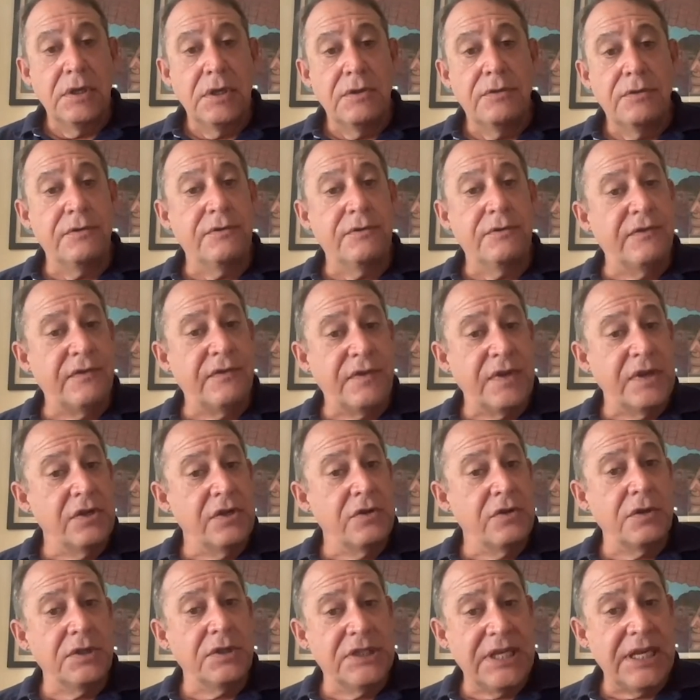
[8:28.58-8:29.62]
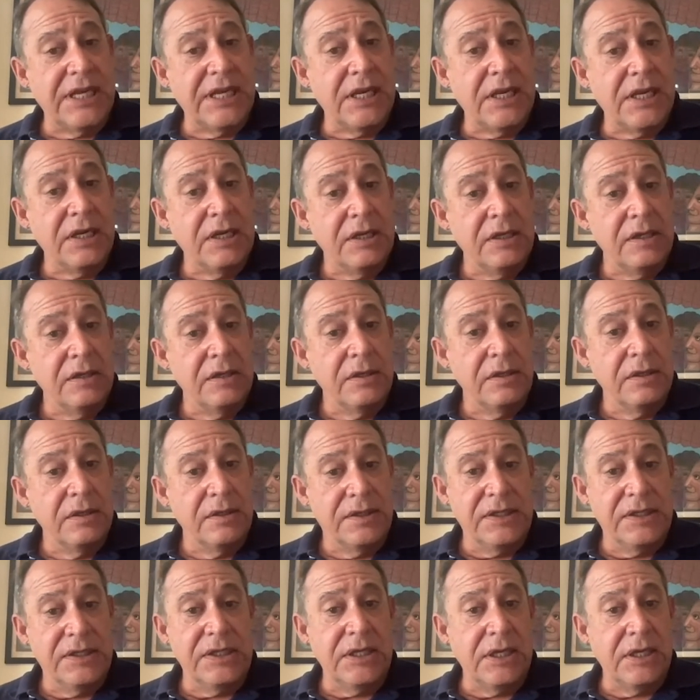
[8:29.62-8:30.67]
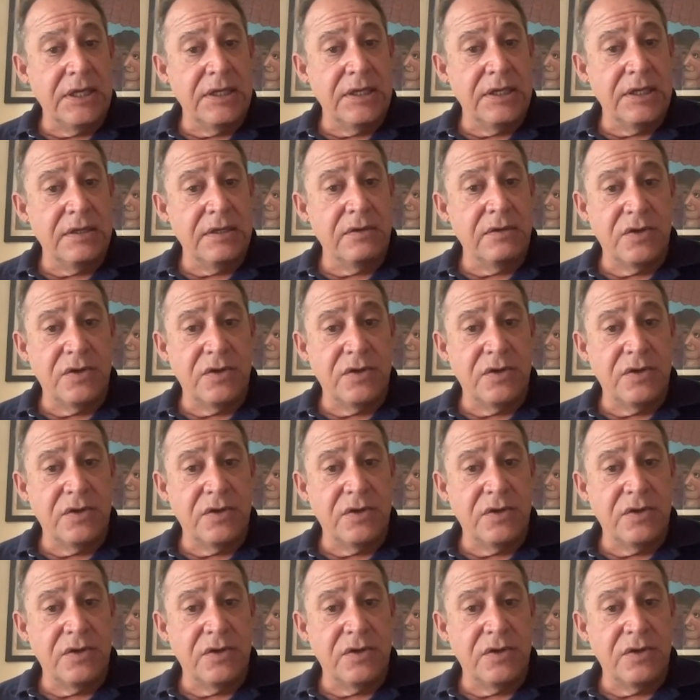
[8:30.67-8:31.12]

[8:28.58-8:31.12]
There's this thing called DAN, DAN,